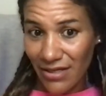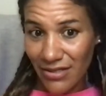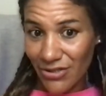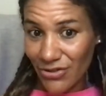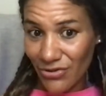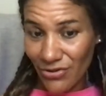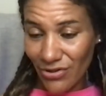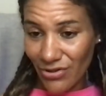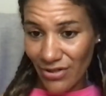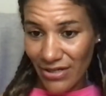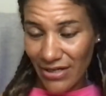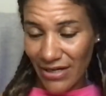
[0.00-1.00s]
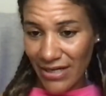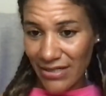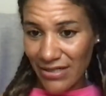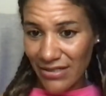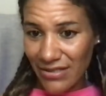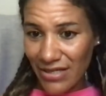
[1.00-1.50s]
You know,
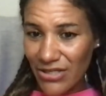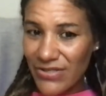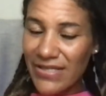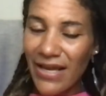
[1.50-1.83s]
and you see